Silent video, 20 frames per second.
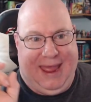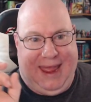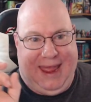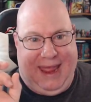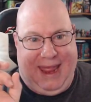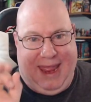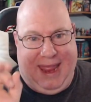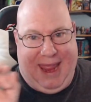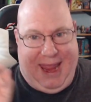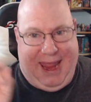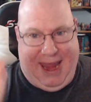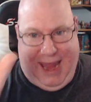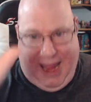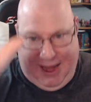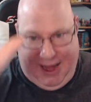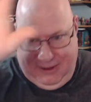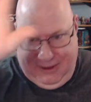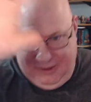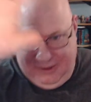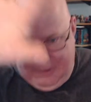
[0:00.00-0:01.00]

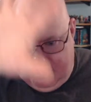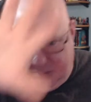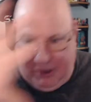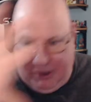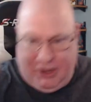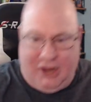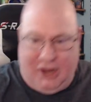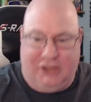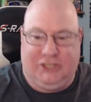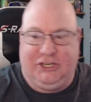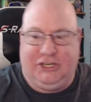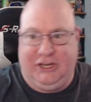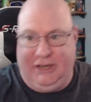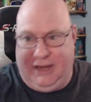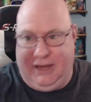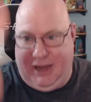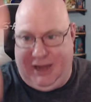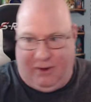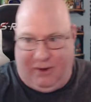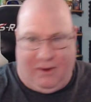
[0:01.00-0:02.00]
and production
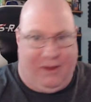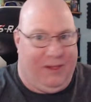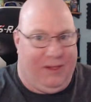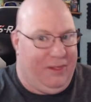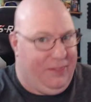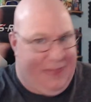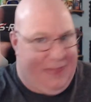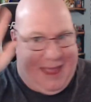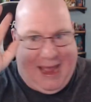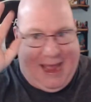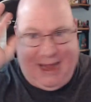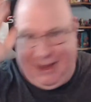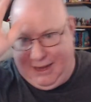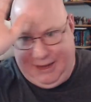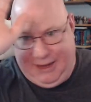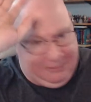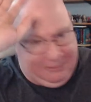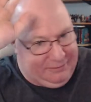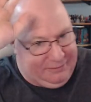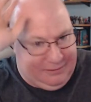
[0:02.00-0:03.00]
and all that.
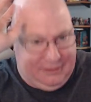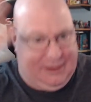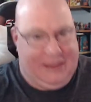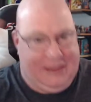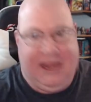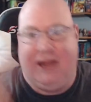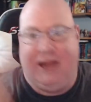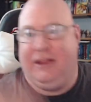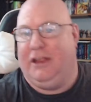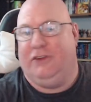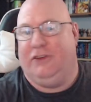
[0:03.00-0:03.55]
And there's a